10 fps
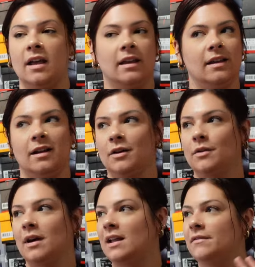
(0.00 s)
you
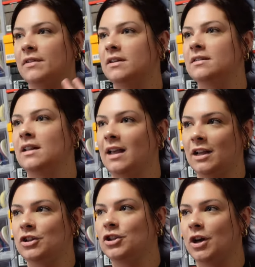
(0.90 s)
know, it feels
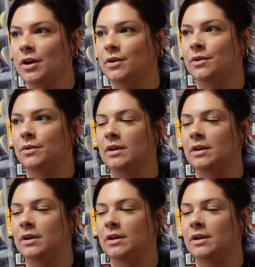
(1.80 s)
like Joe,